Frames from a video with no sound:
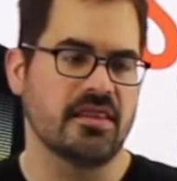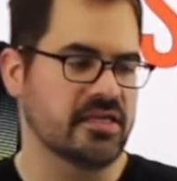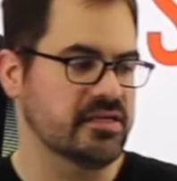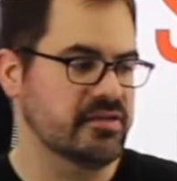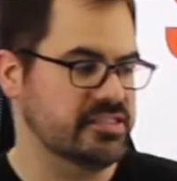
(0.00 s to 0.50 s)

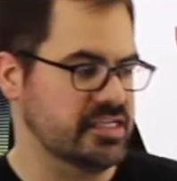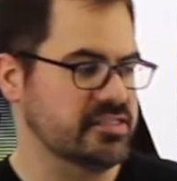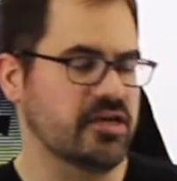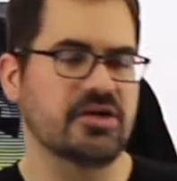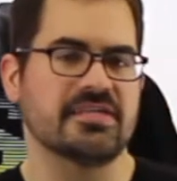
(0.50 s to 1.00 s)
The
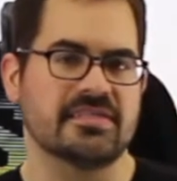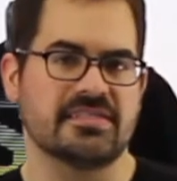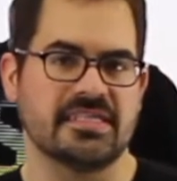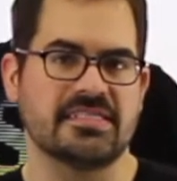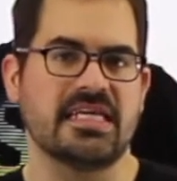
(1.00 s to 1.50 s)
600 is a
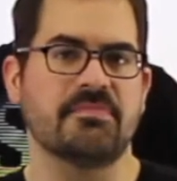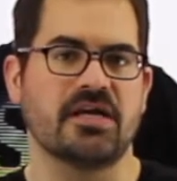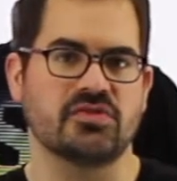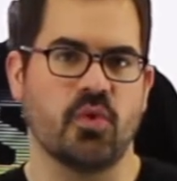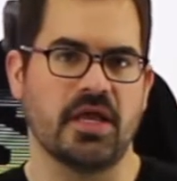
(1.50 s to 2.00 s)
16
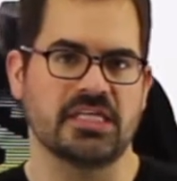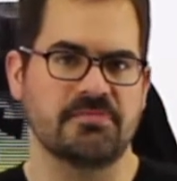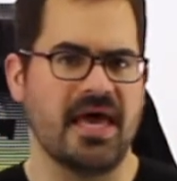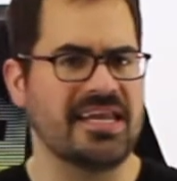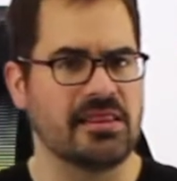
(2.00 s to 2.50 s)
by 20 inch
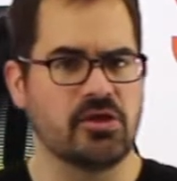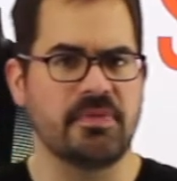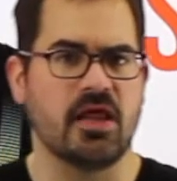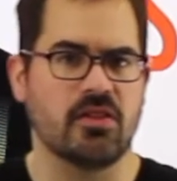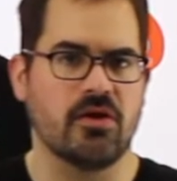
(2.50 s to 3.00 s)
platen, a little
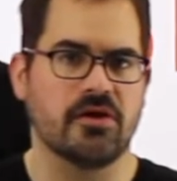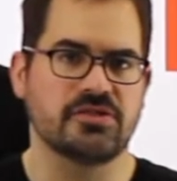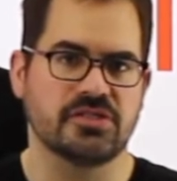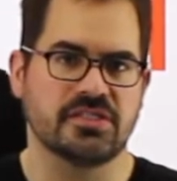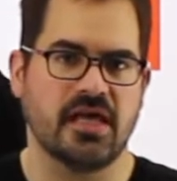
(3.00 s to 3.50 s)
bit
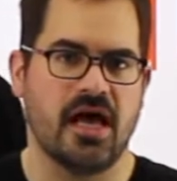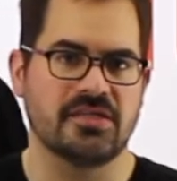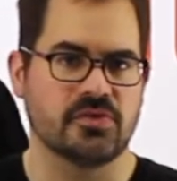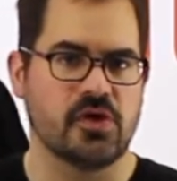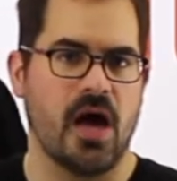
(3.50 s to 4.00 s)
larger
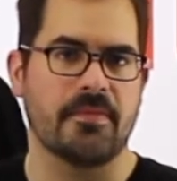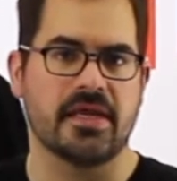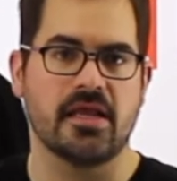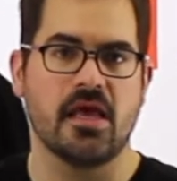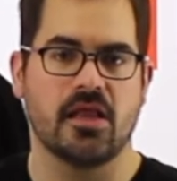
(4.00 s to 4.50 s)
size to accommodate